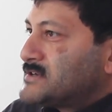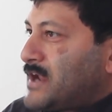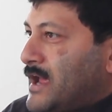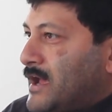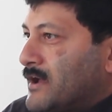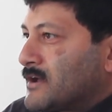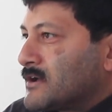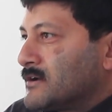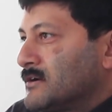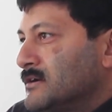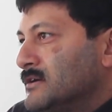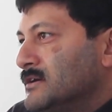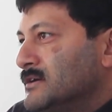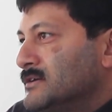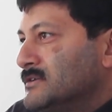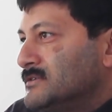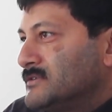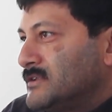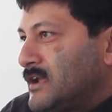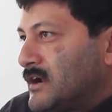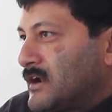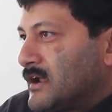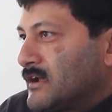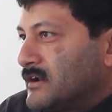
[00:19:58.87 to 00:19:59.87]
stack
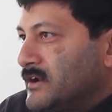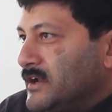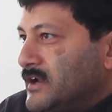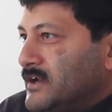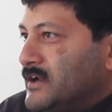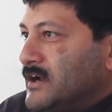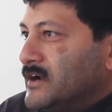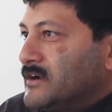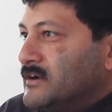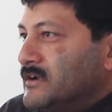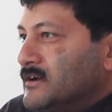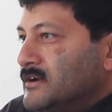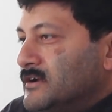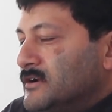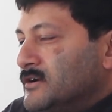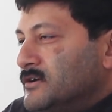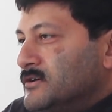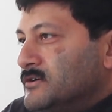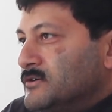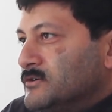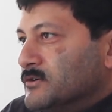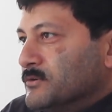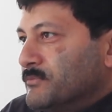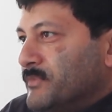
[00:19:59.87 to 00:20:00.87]
that are needed
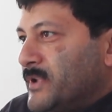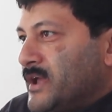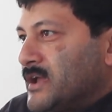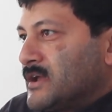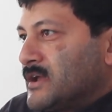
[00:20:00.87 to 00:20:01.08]
to